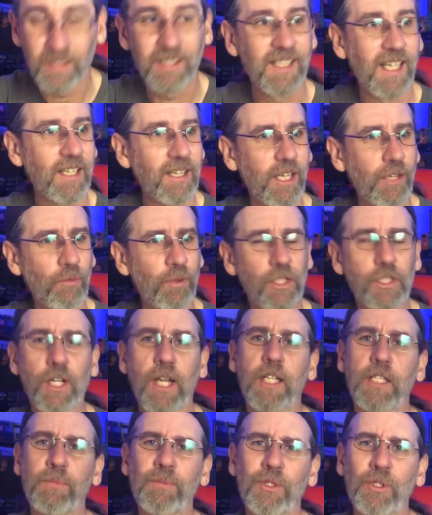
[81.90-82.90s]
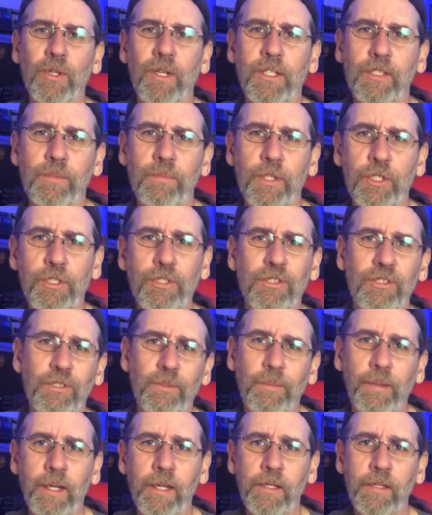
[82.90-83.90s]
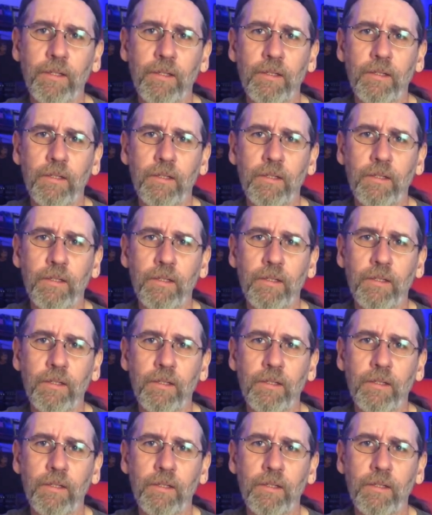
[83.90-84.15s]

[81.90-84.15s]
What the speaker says: Is that like where Jasper transmissions are made?